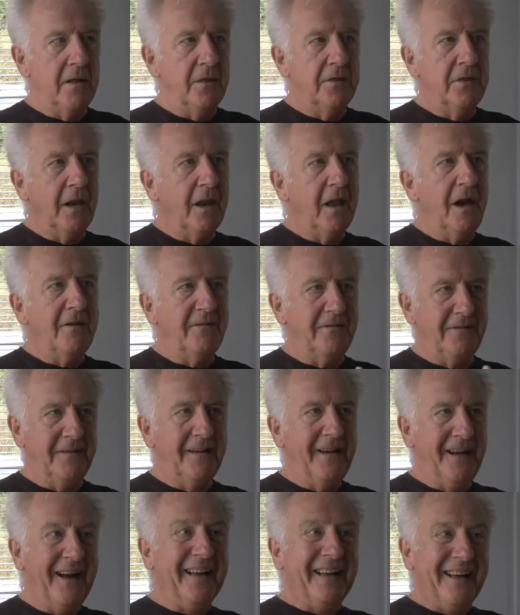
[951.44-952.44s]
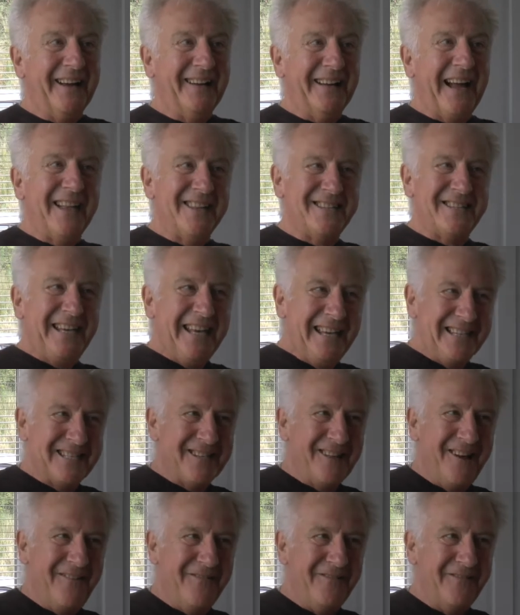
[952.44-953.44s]
the life. I, mm. I can't say his
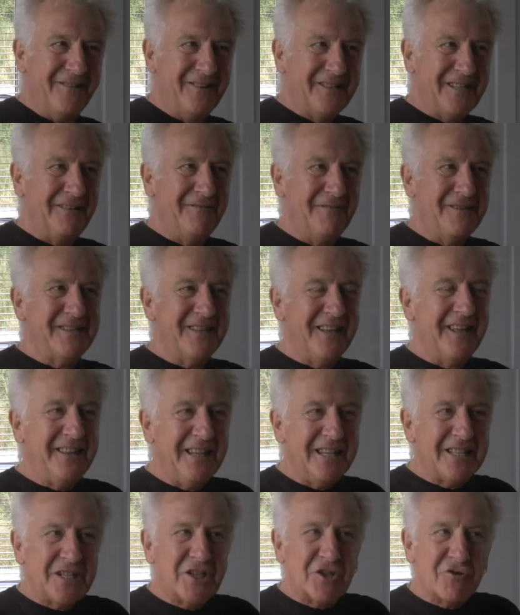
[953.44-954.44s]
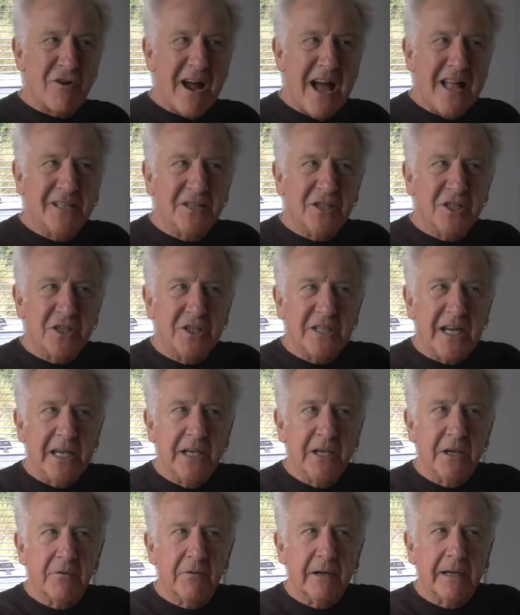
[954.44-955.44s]
life because yeah. it was uh, this
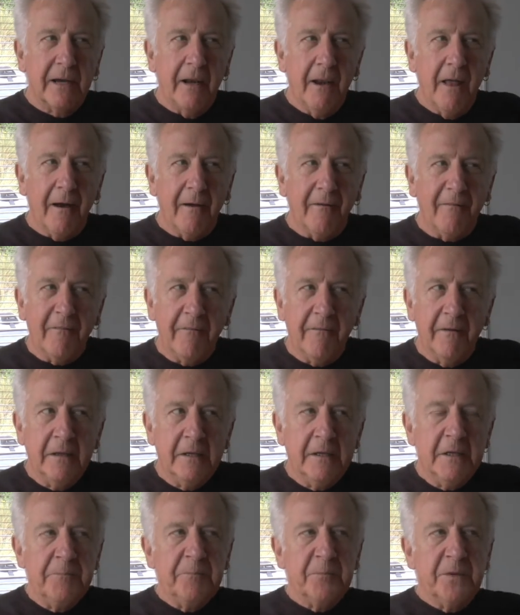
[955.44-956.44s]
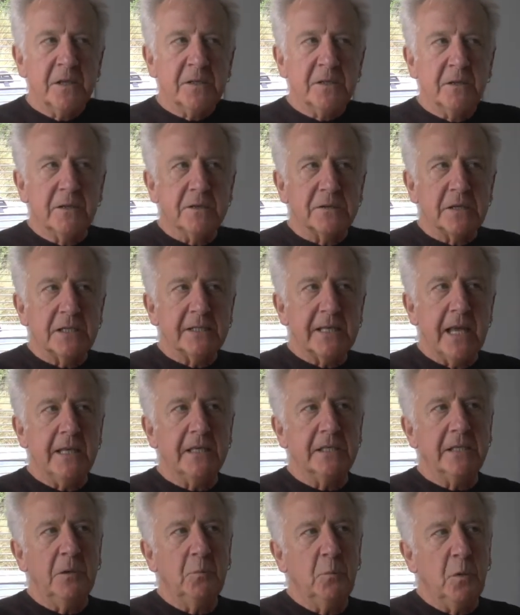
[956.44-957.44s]
transgendering yeah. life. Yeah. So there's a
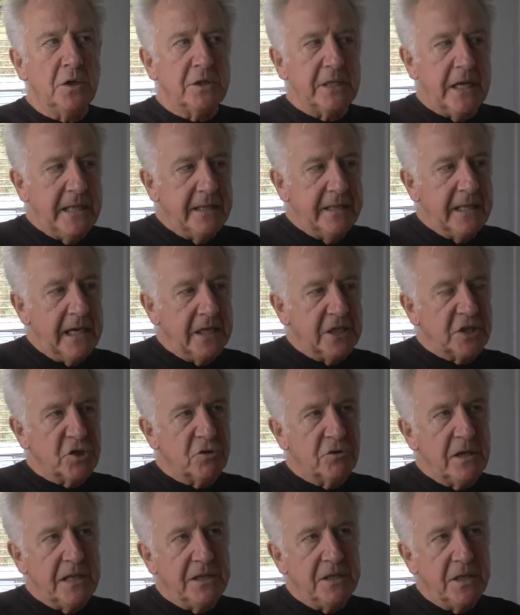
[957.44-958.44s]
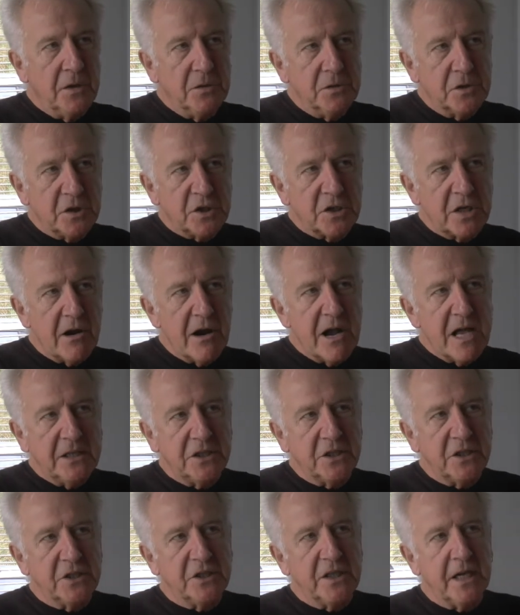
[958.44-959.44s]
sense in which, in that, tr- in those
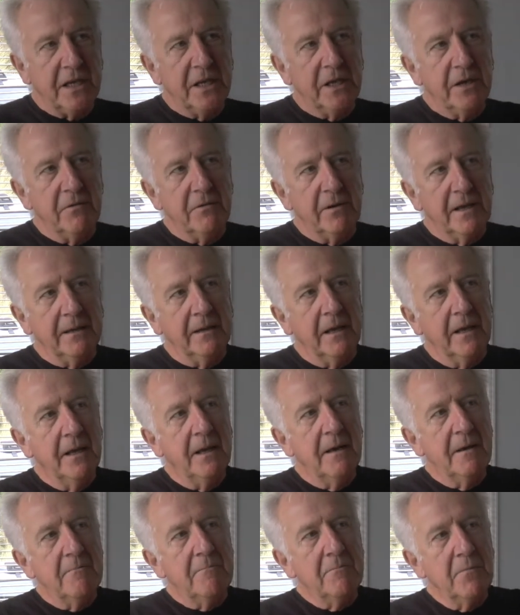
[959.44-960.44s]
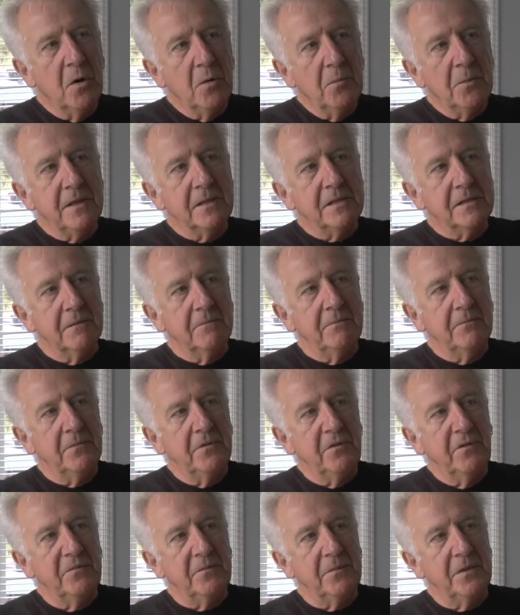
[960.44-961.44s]
transgendering moments and
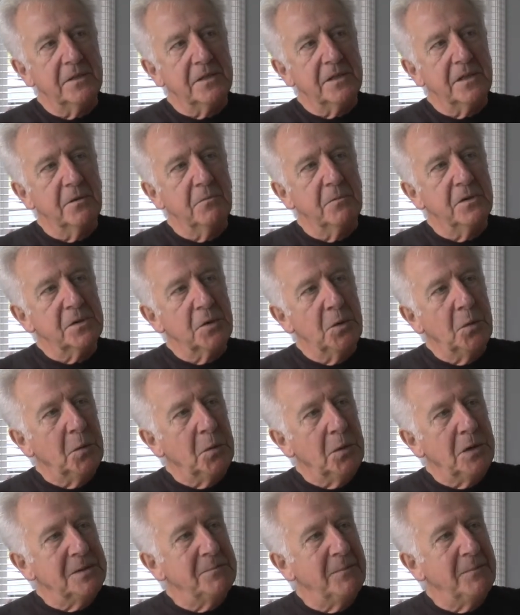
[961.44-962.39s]
movements, there was always